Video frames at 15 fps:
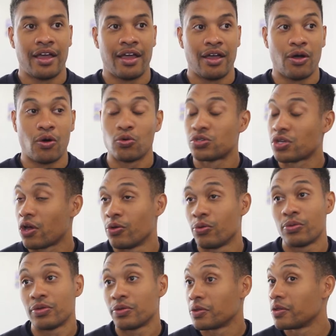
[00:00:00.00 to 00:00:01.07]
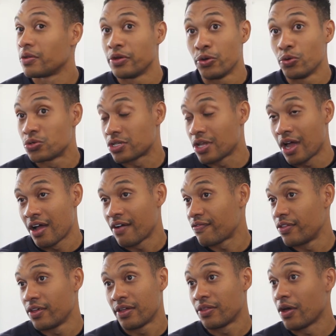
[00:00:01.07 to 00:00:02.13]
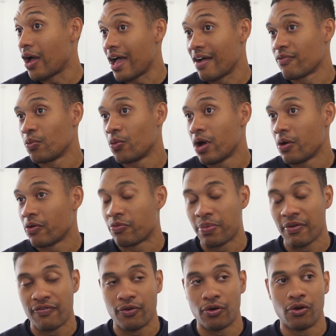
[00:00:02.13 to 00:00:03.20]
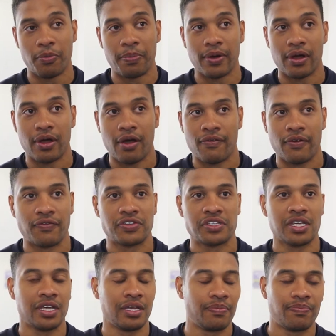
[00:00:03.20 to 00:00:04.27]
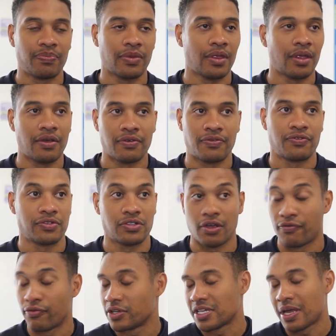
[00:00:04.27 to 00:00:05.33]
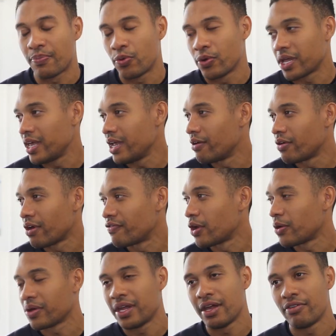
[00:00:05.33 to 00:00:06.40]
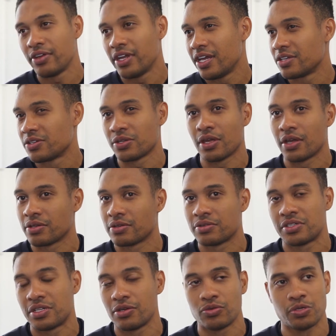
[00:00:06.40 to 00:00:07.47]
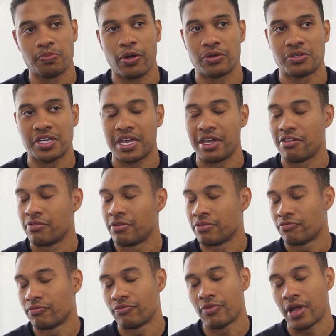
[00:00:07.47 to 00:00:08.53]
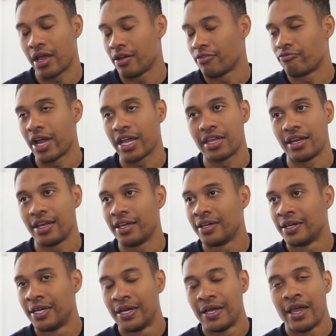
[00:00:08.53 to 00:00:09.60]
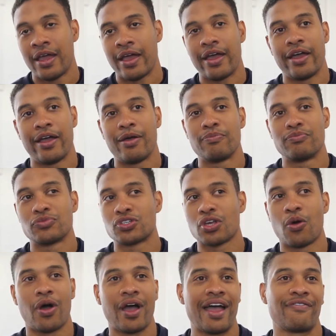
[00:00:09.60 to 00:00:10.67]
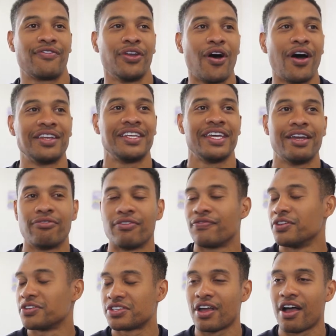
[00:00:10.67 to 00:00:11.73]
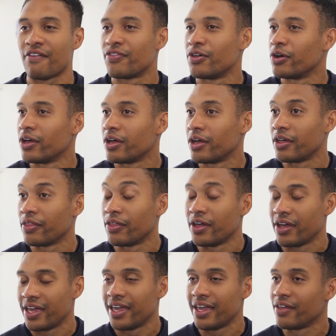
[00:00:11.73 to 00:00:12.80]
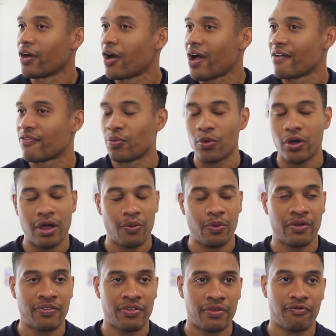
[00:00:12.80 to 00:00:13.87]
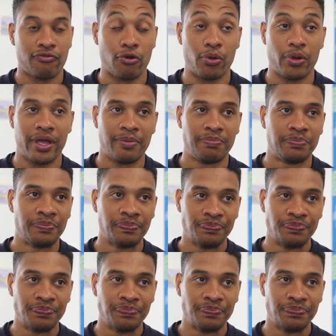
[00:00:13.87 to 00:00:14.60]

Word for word: Uh, also new staff that, that I haven't worked with mm -hmm. before, but I've obviously so for example with Kieran, I've known Kieran years, I uh, uh, still spoke to Kieran uh, mm-hmm. regularly. Um, so I have an idea of the staff that are, uh, that are here that I haven't worked with through him.